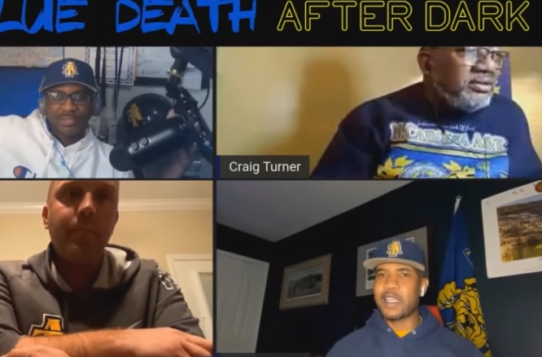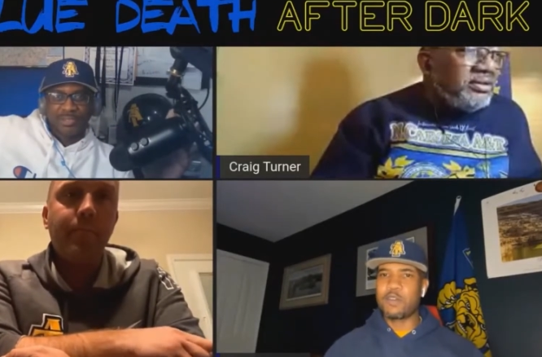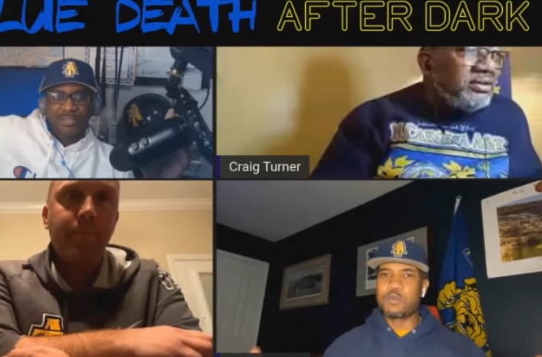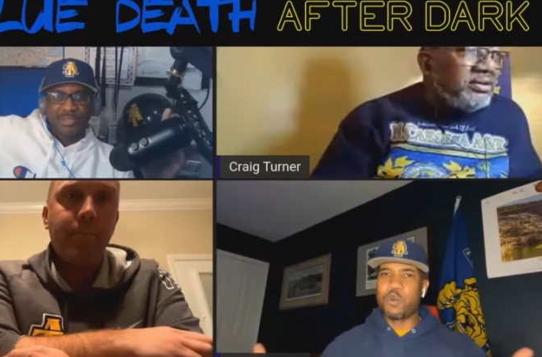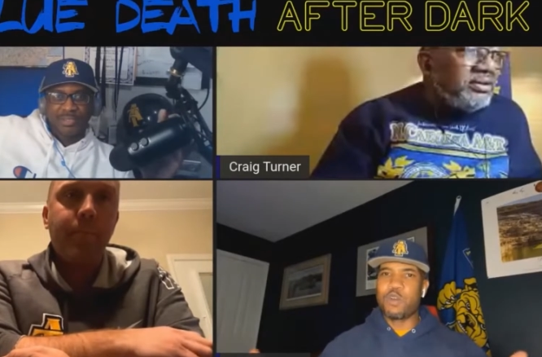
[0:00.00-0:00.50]
Speaker 1: I
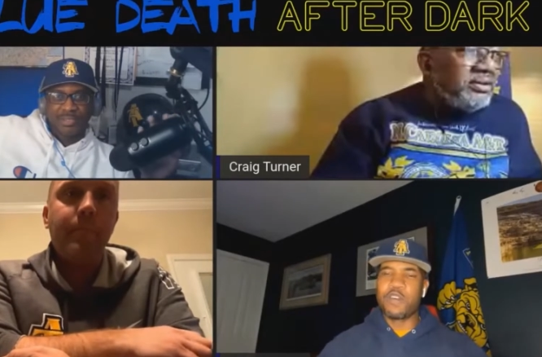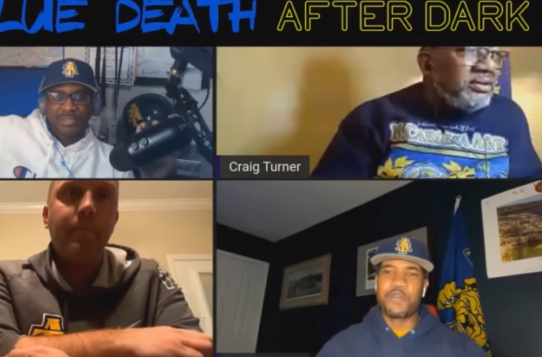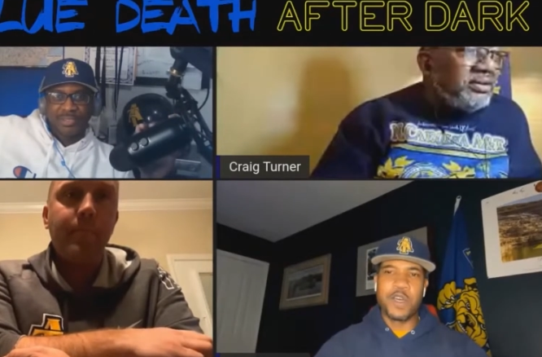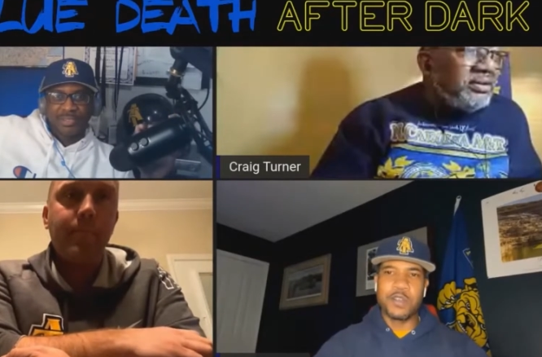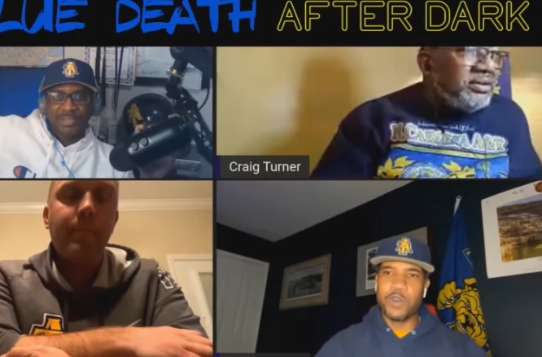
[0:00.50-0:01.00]
think it was more
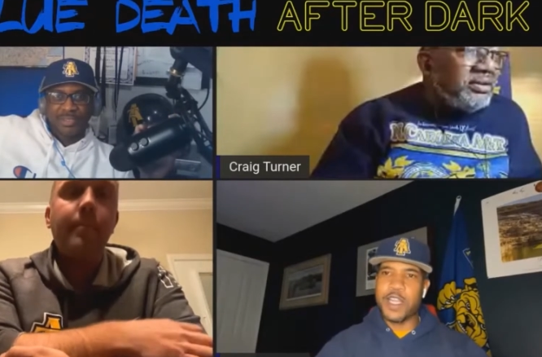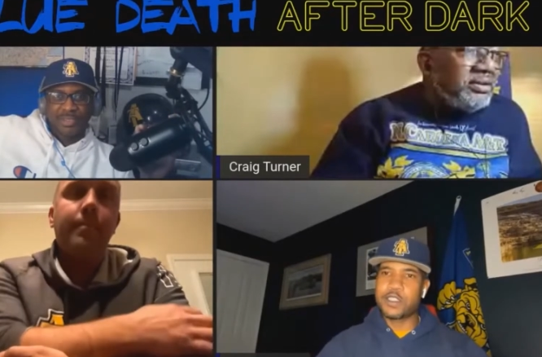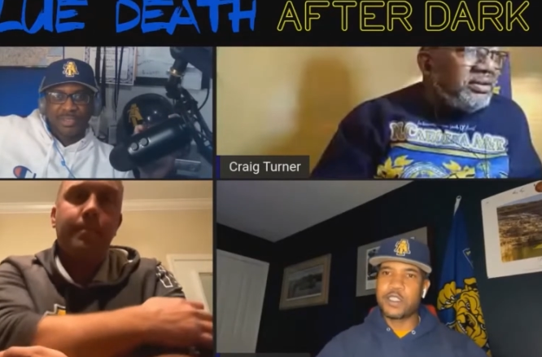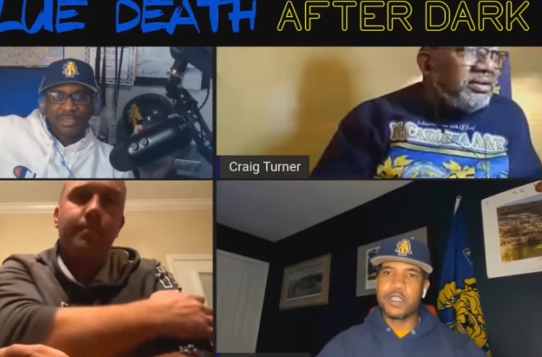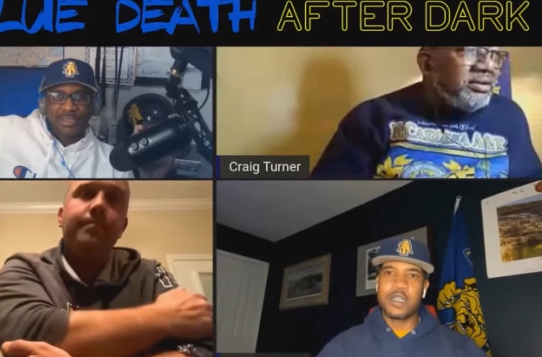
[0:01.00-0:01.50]
of a
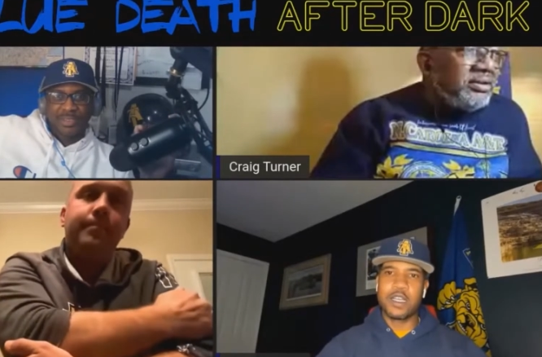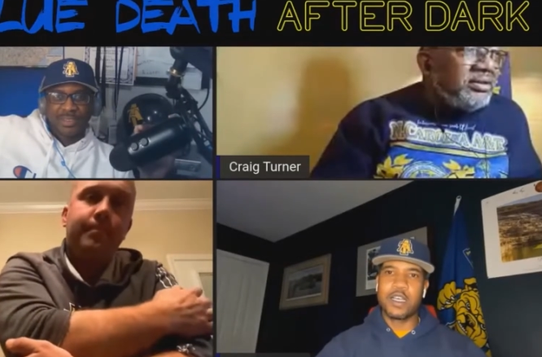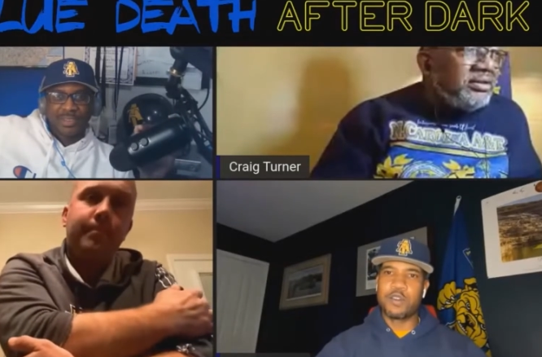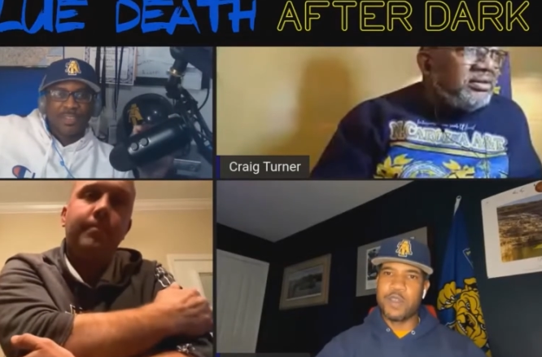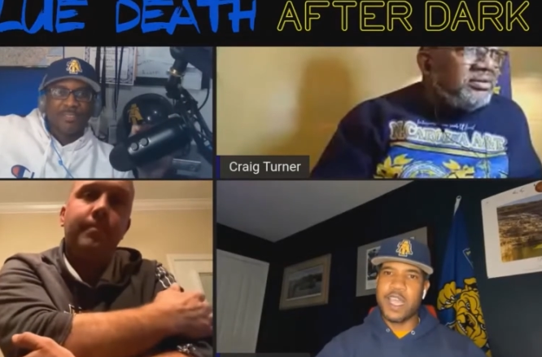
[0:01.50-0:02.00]

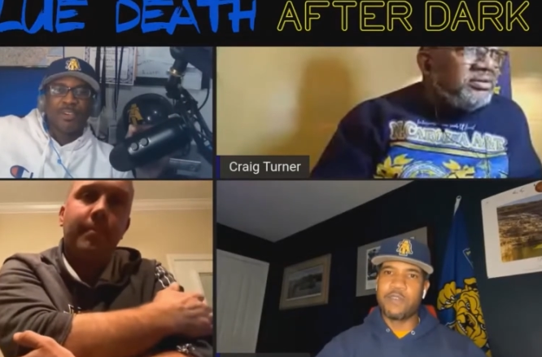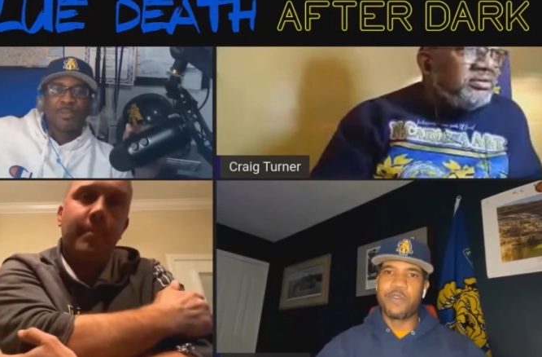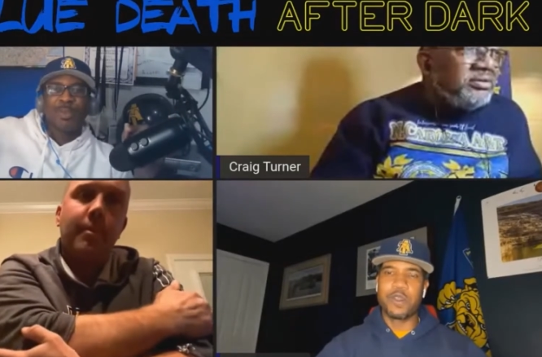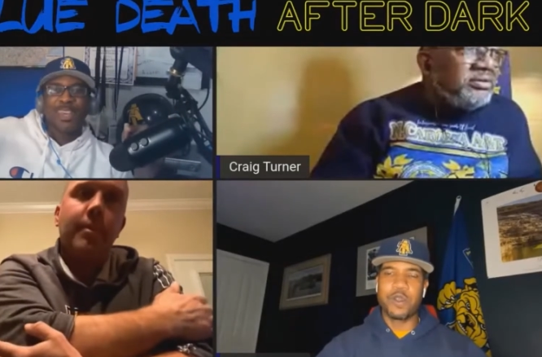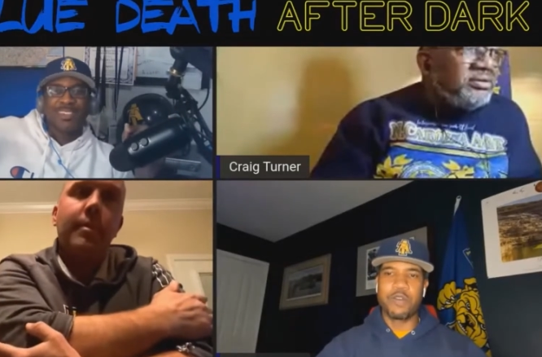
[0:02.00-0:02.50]
fundraiser. Uh,
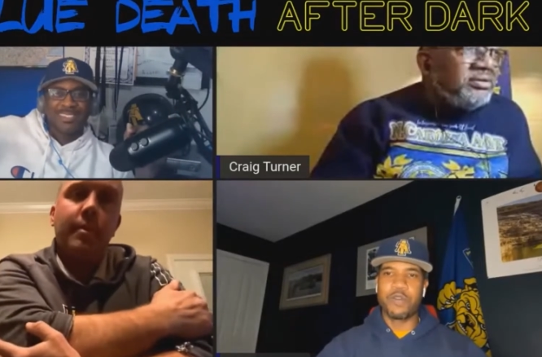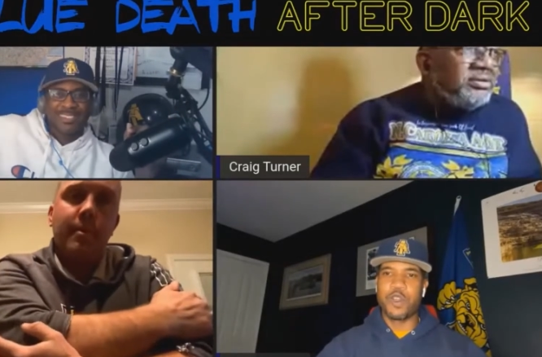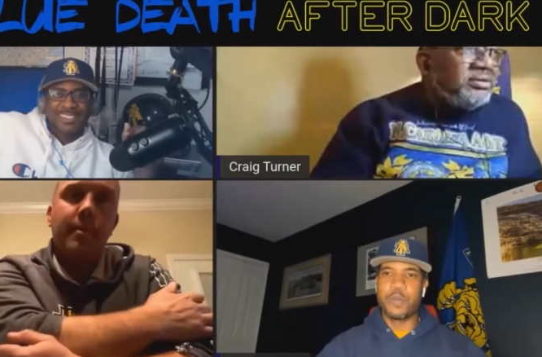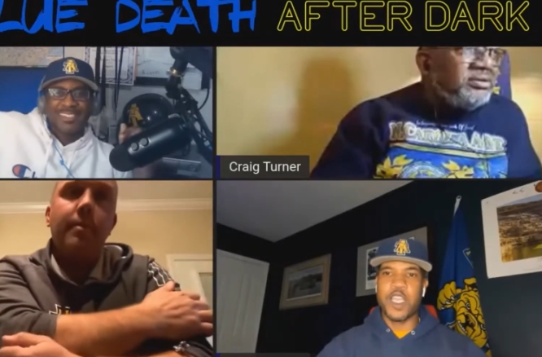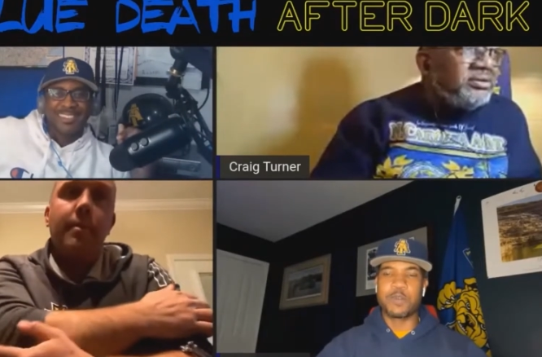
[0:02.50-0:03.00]
first pitch for your,
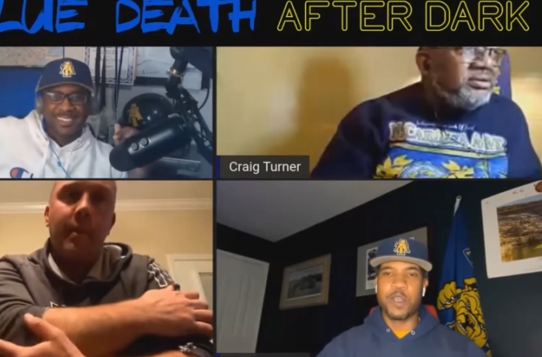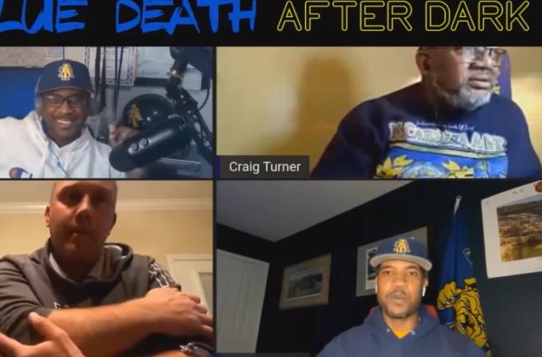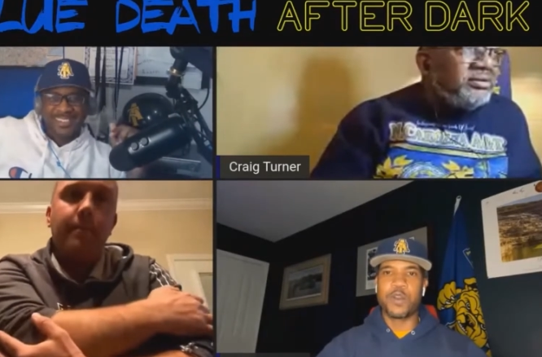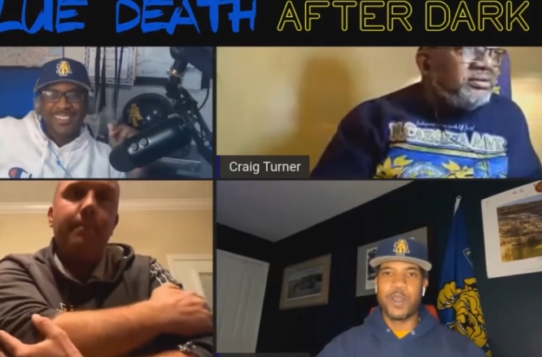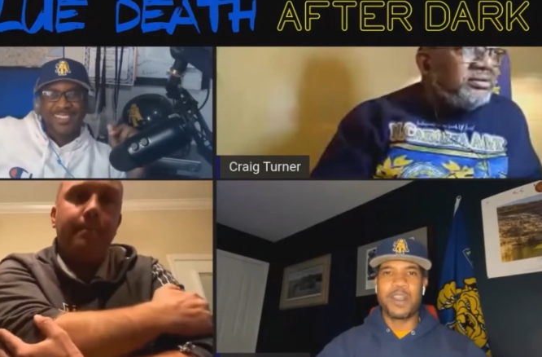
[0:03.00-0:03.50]
for your
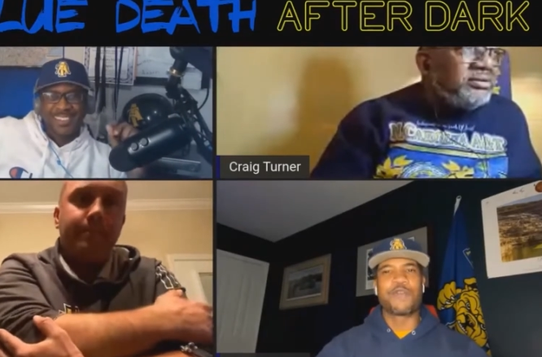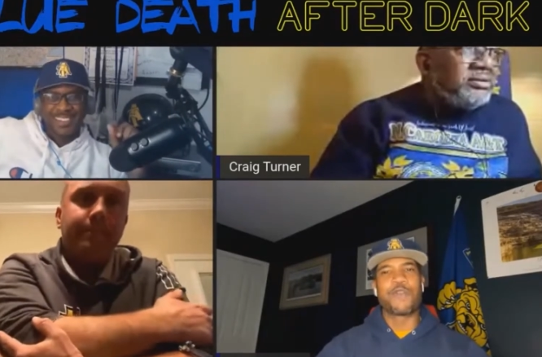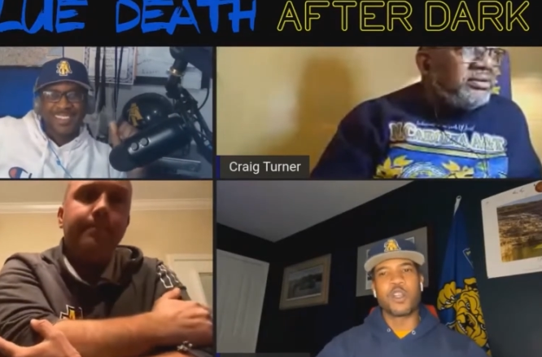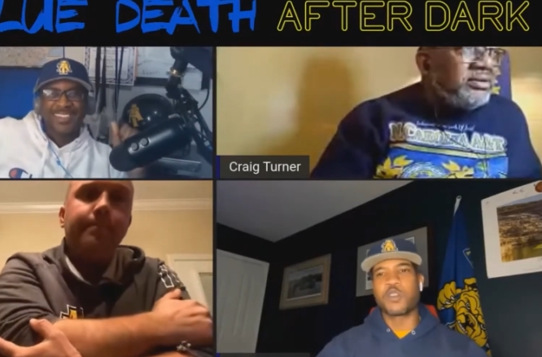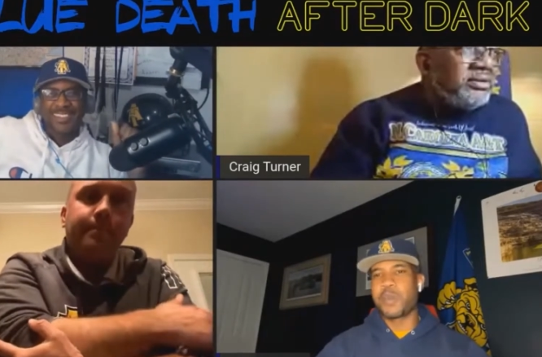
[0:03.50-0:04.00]
baseball yep.
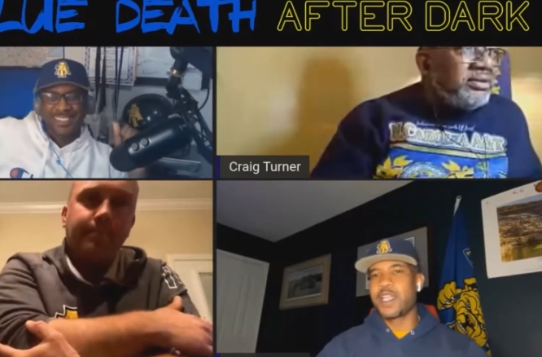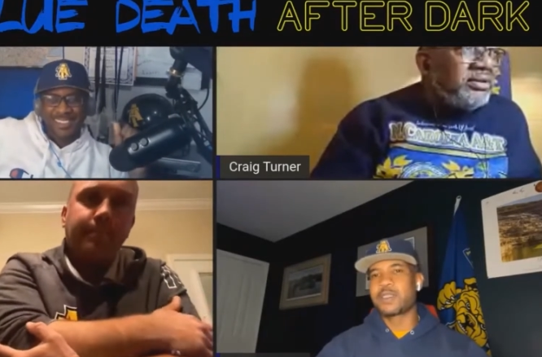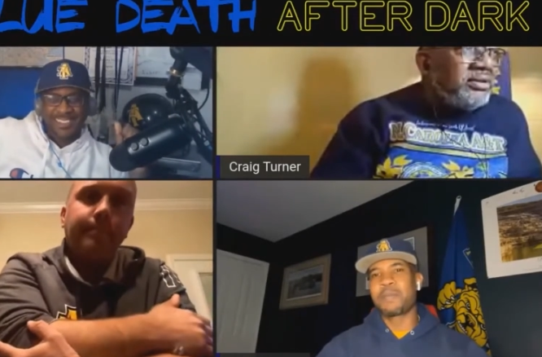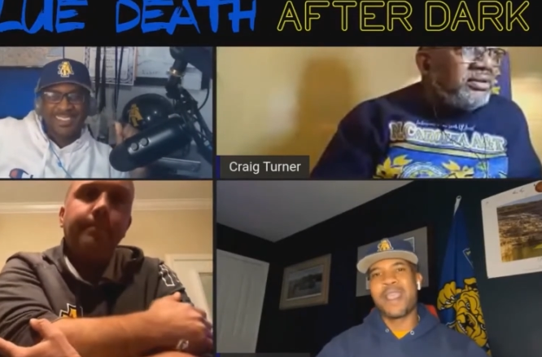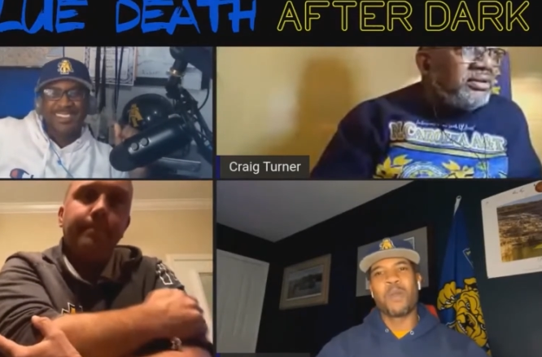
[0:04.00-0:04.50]
program. The
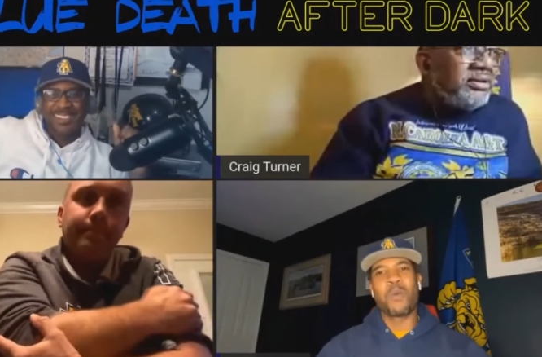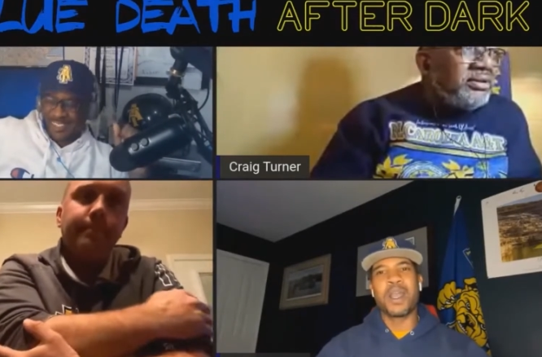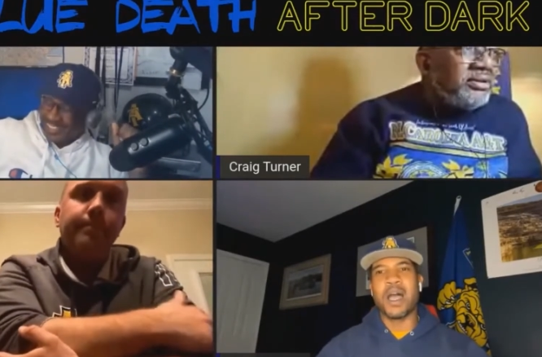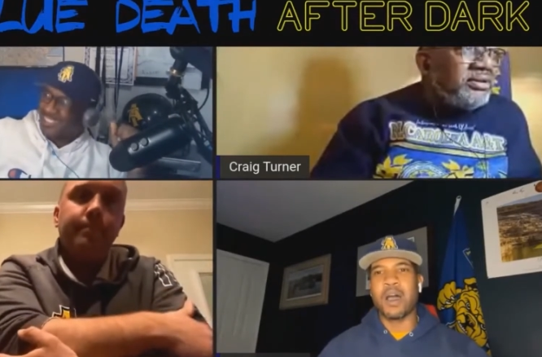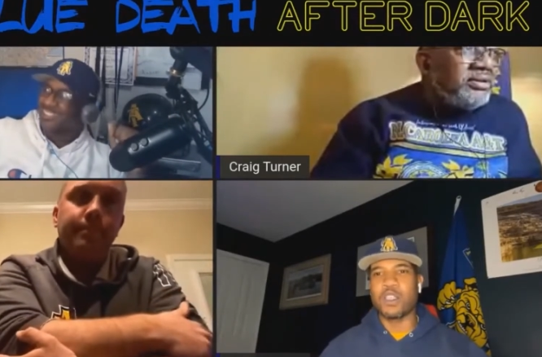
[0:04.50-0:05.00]
first pitch,
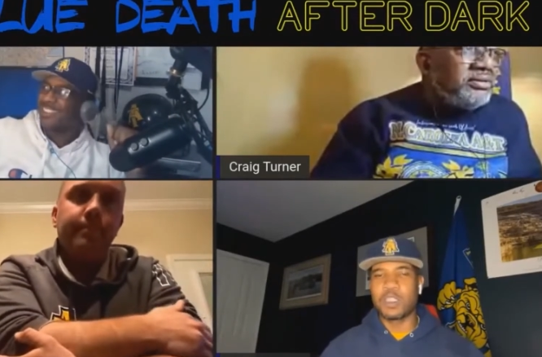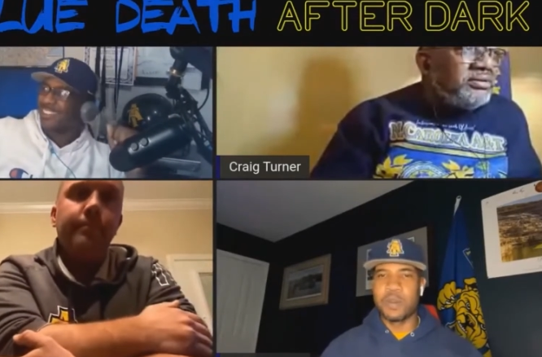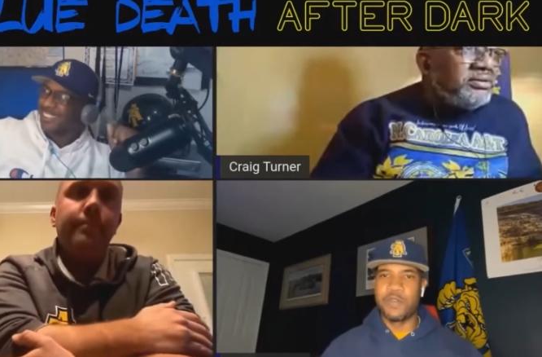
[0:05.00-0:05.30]
man, what yes. an